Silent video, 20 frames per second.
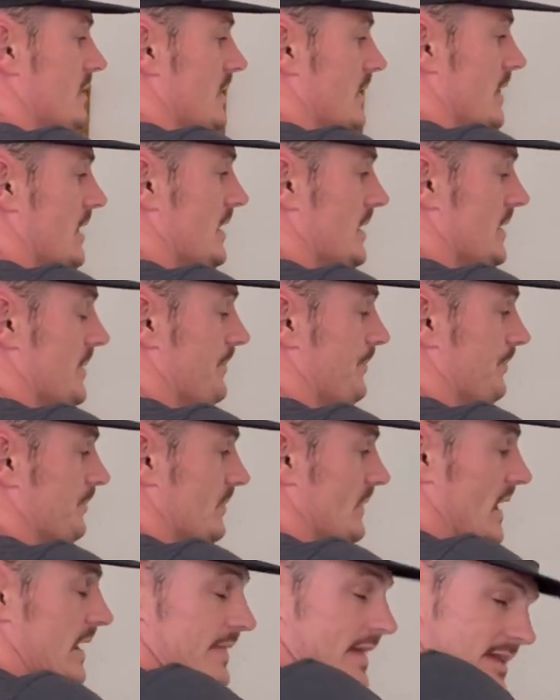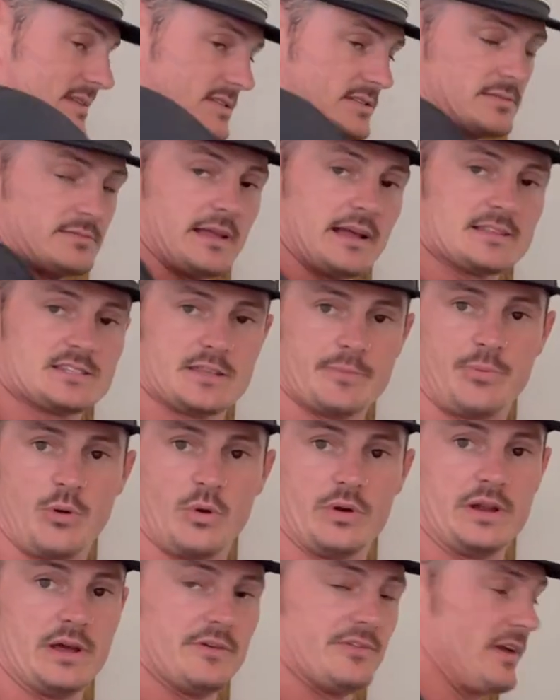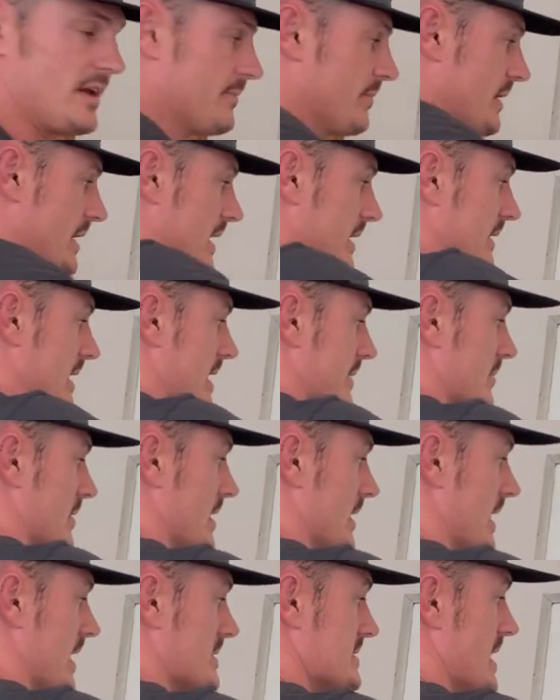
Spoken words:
And that's the point of inbreeding and line breeding, guys.